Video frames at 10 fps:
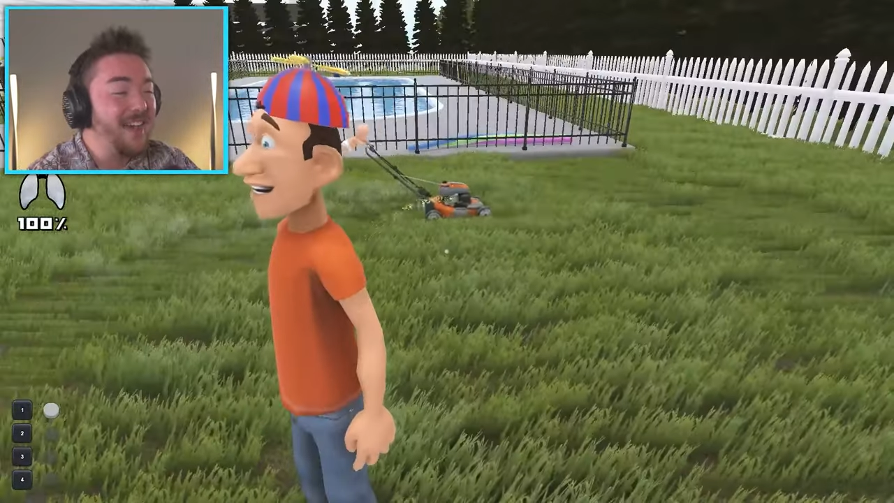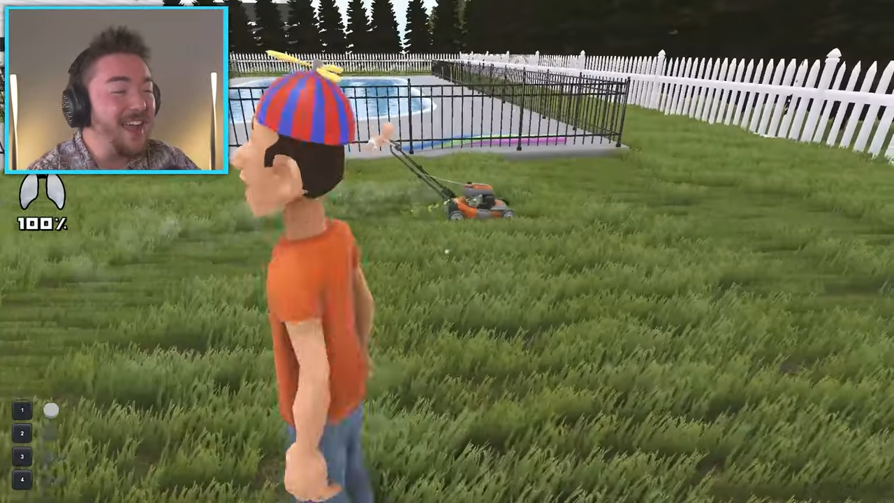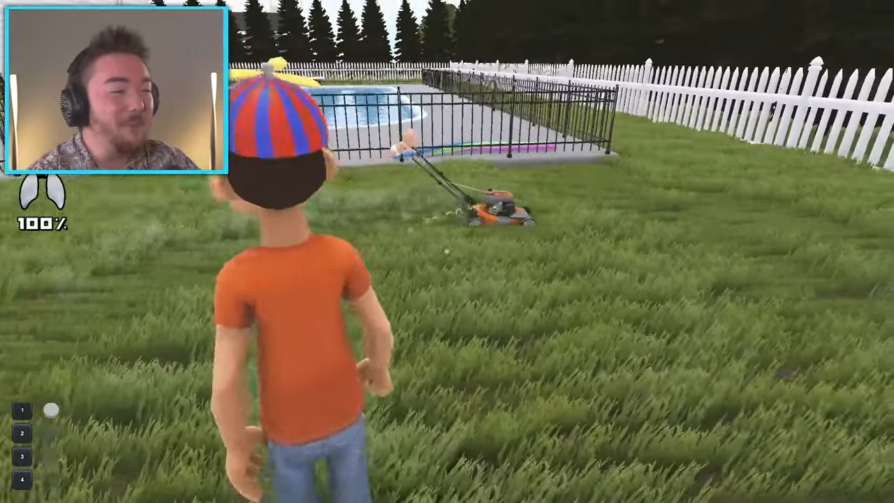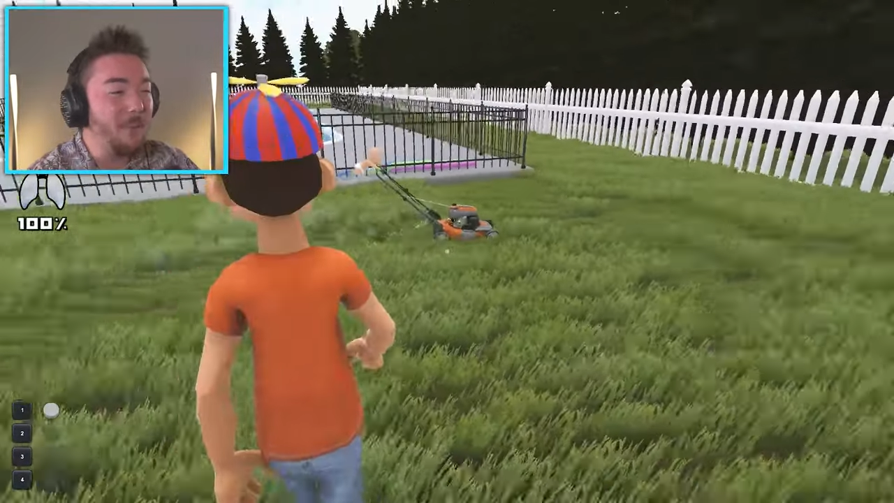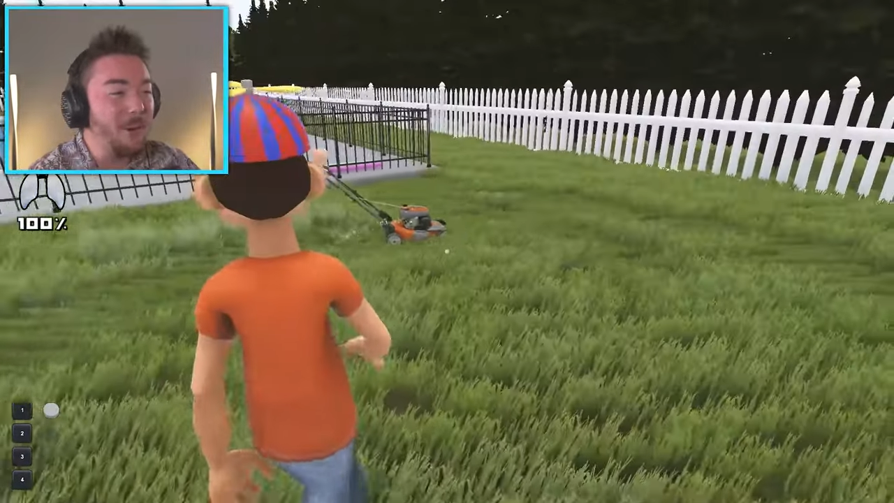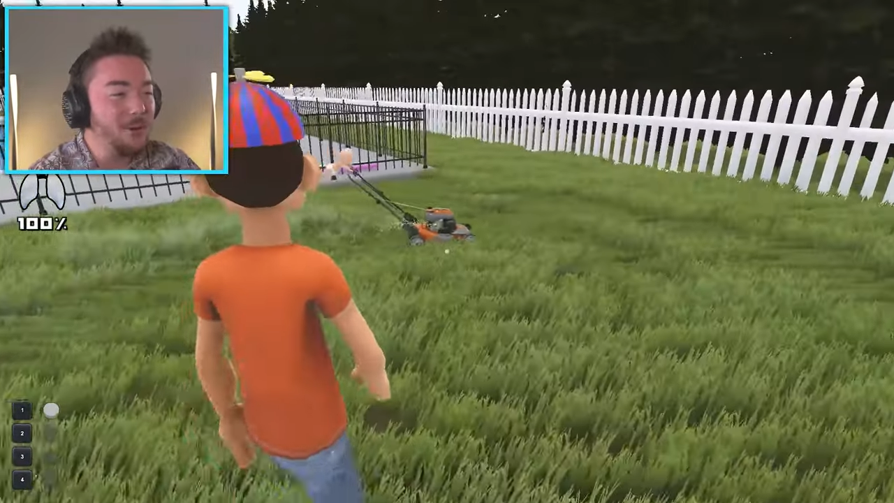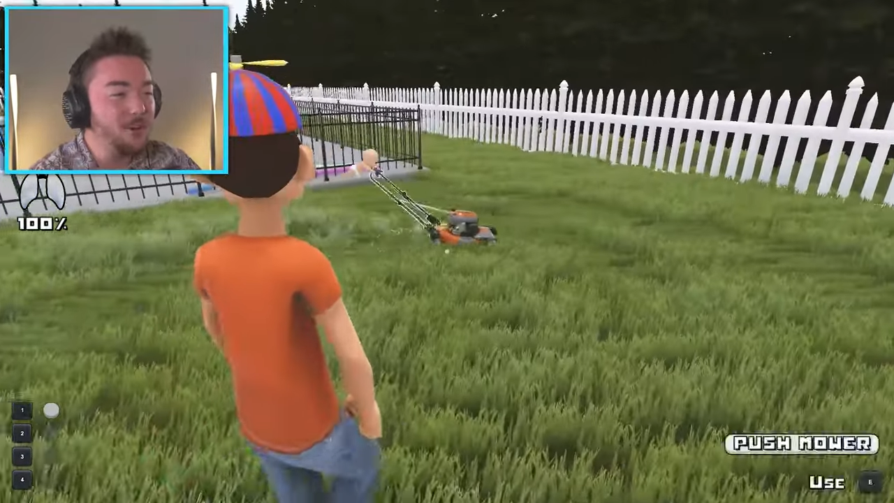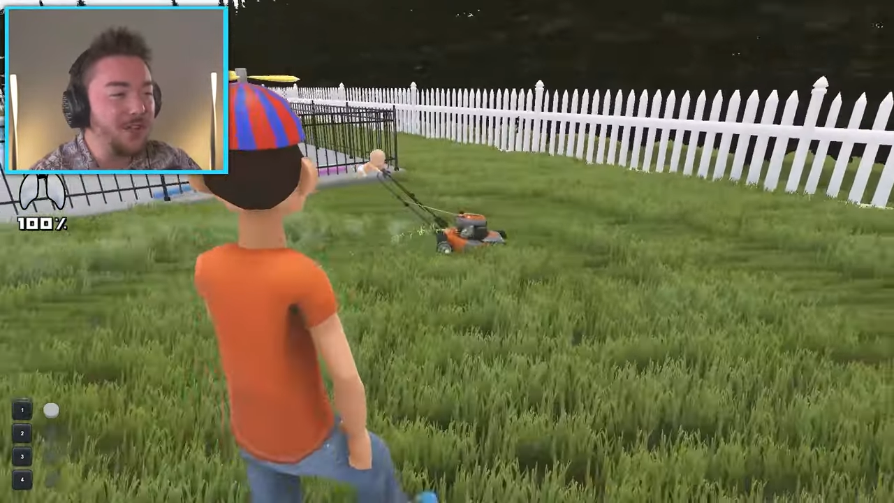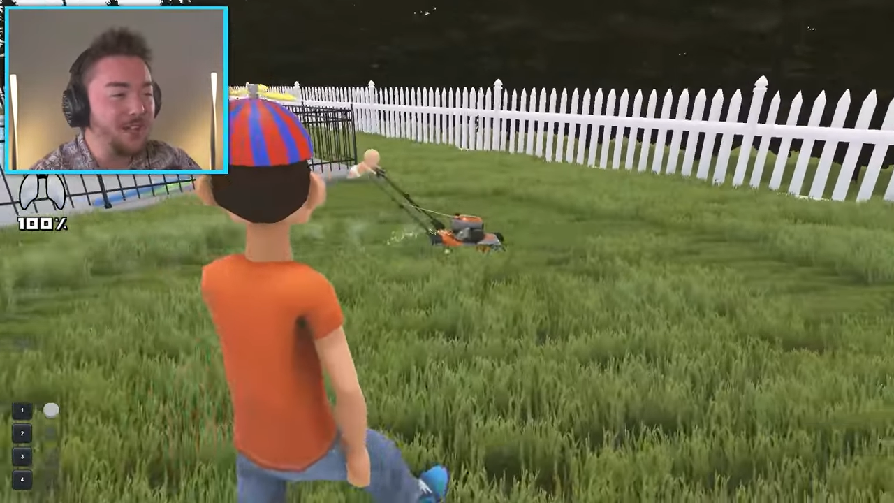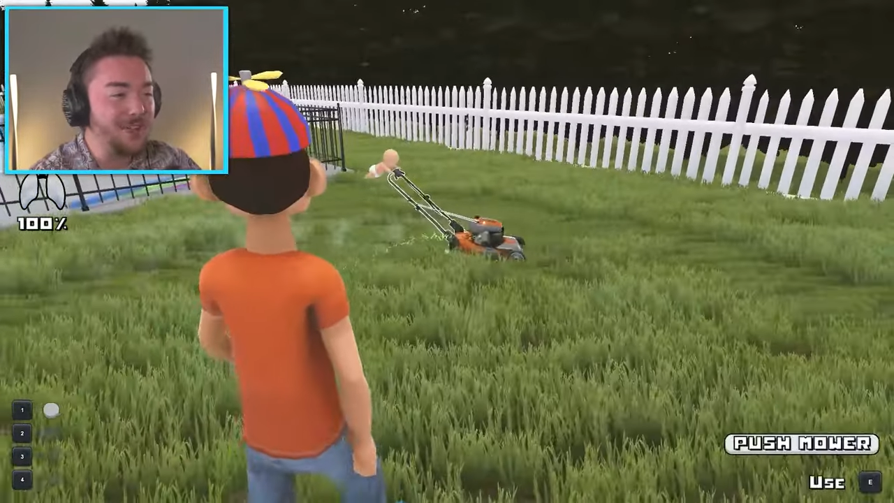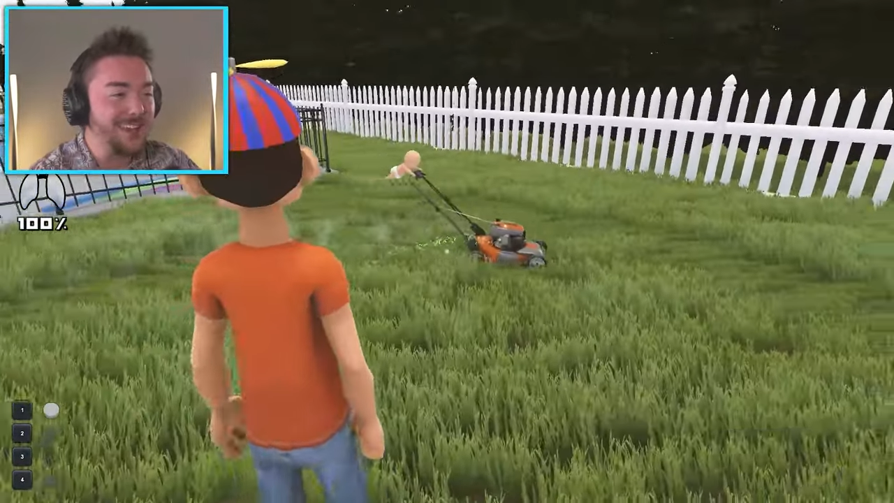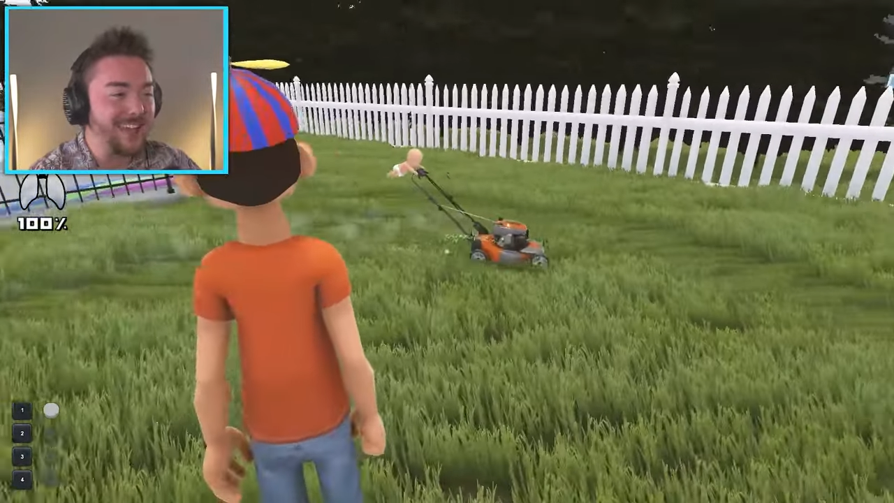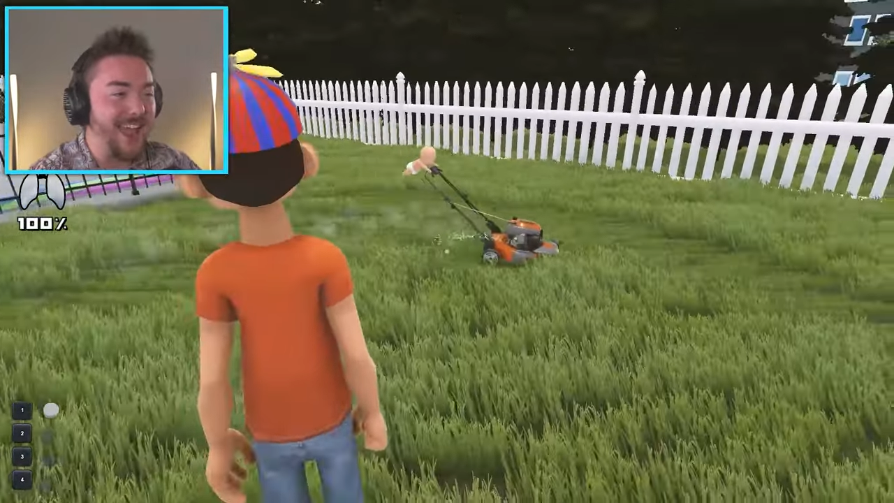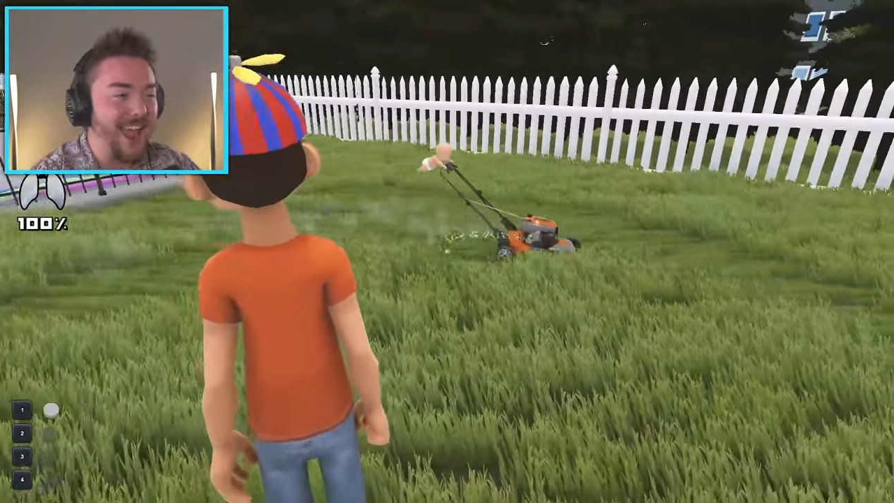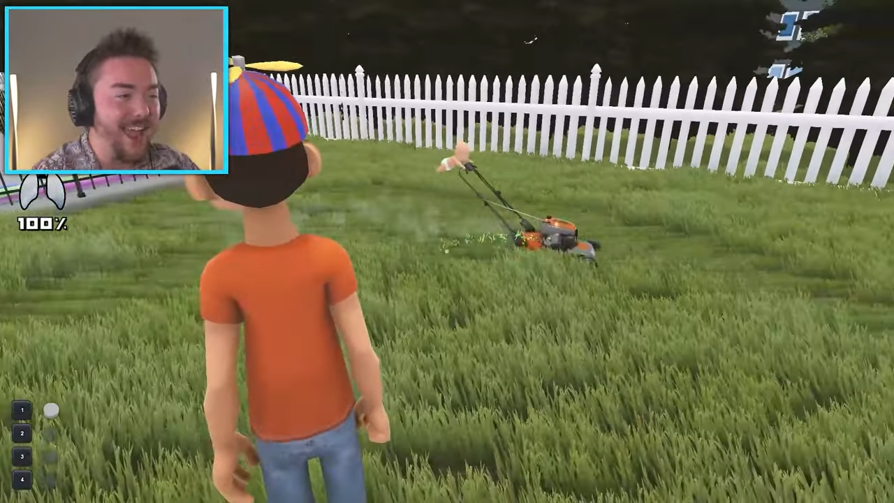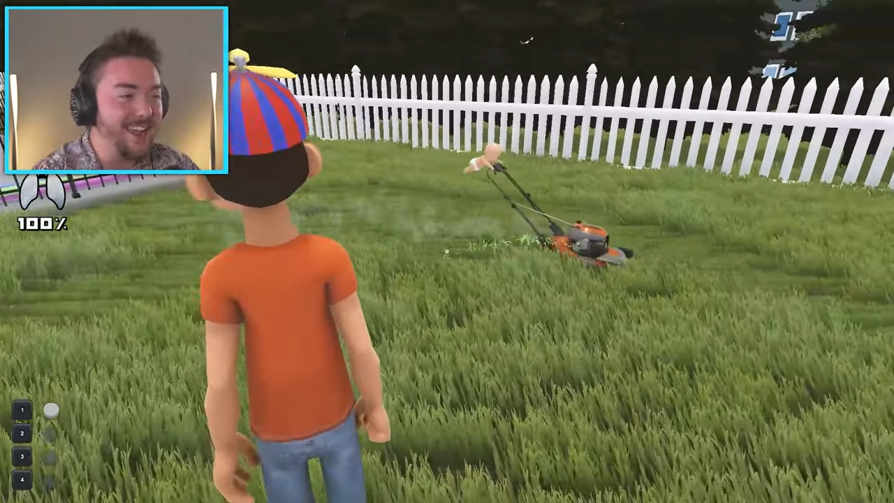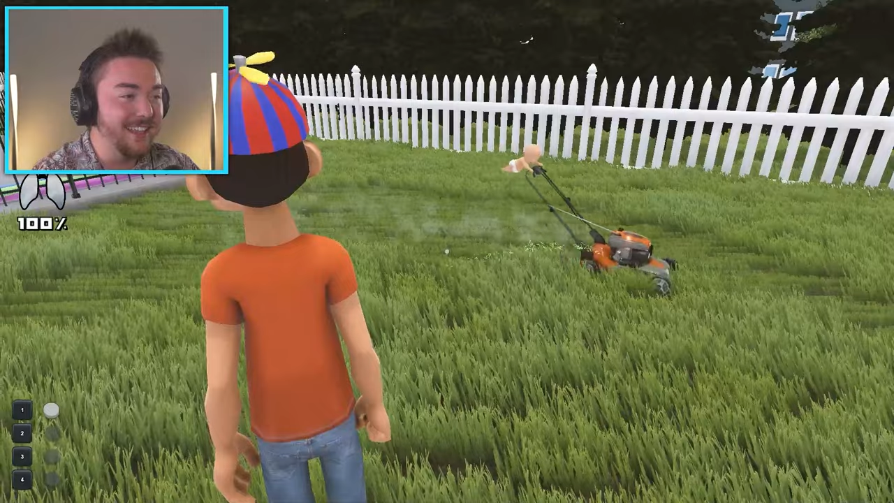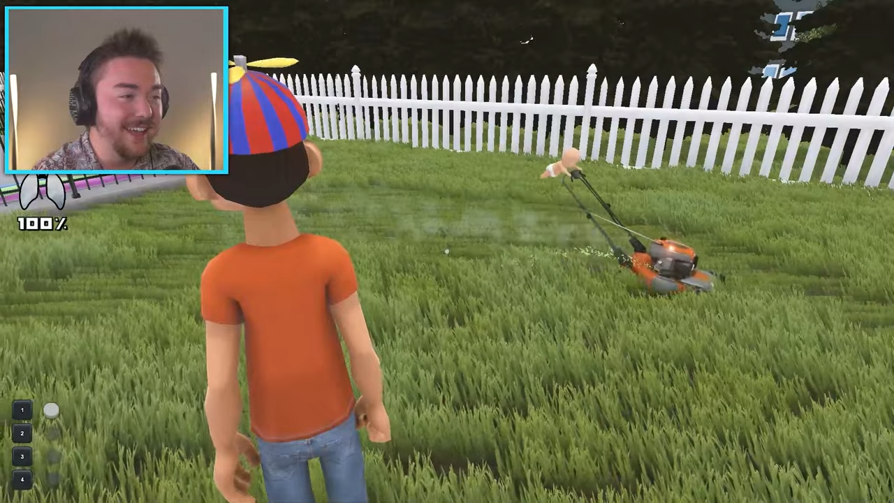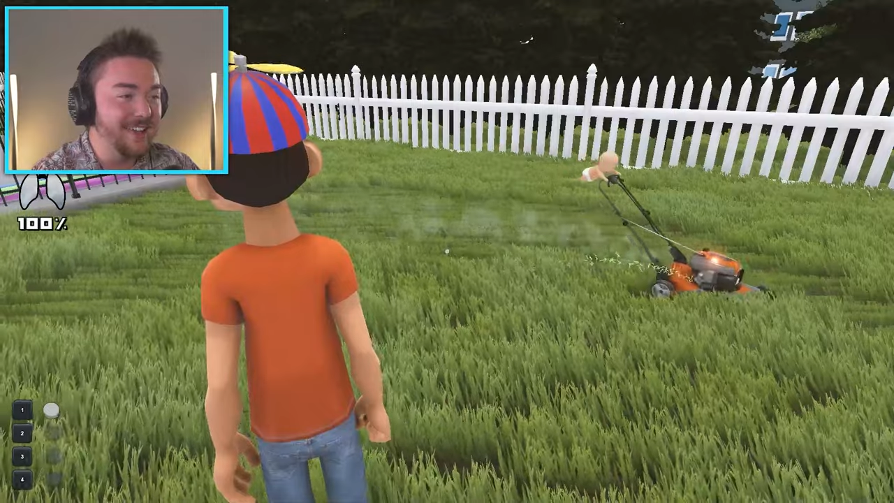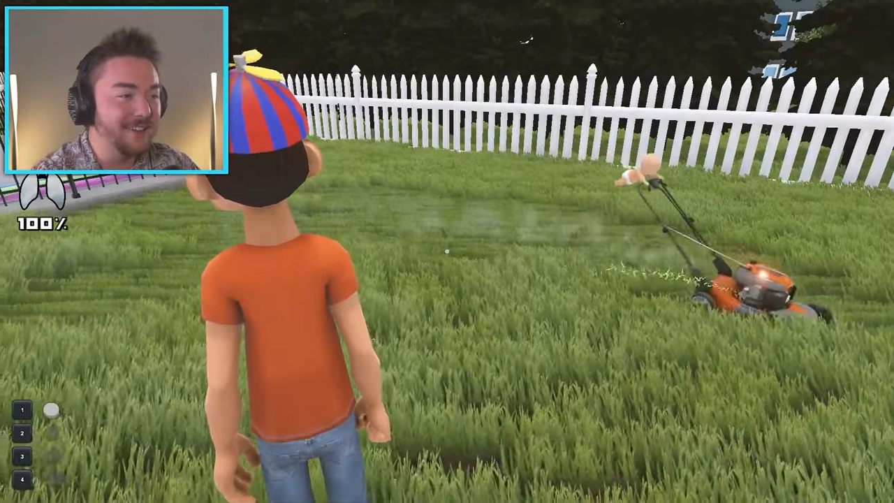Wait, whoa, you look like you got the hang of
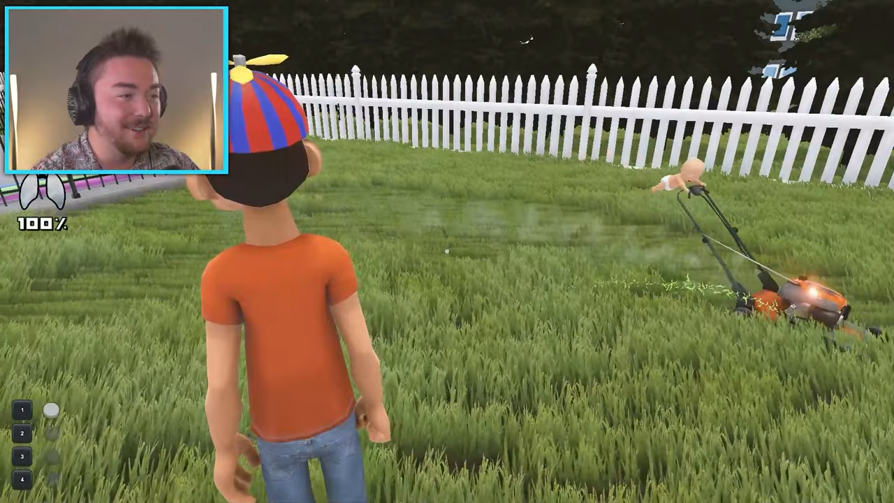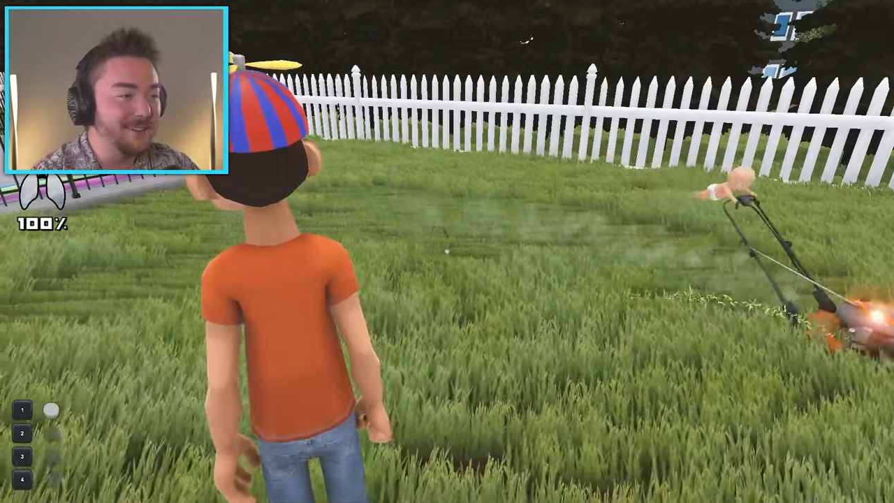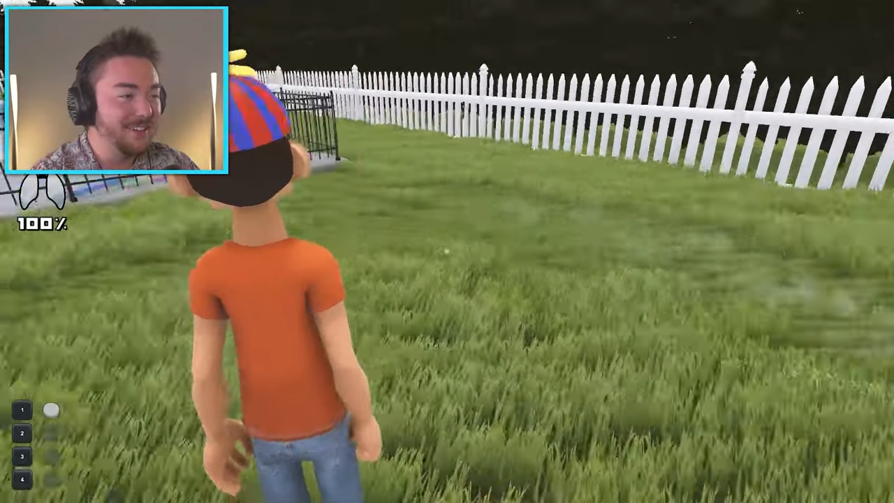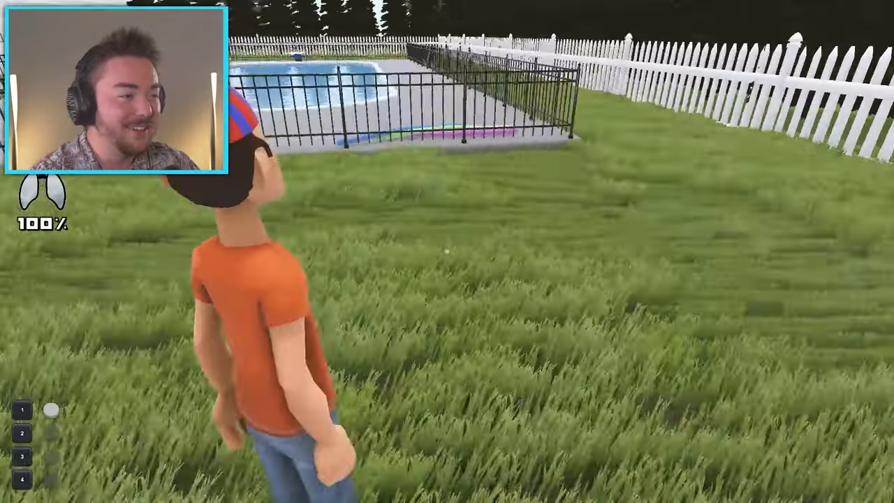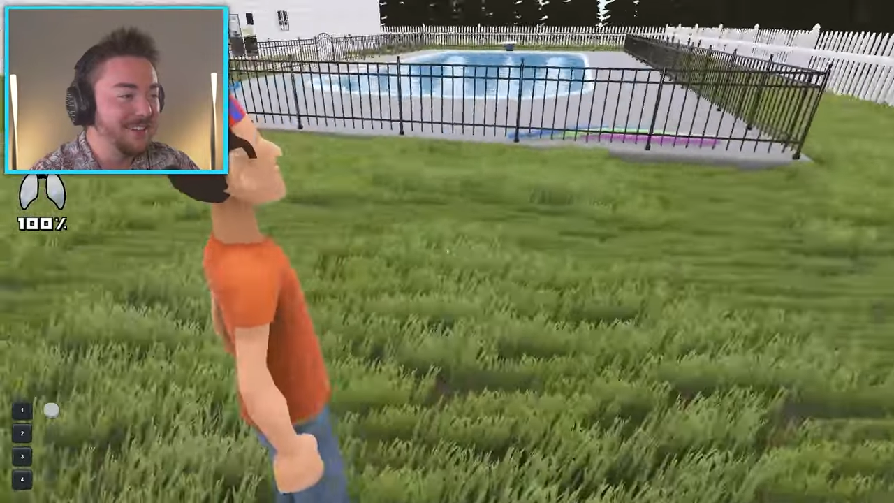that, dude.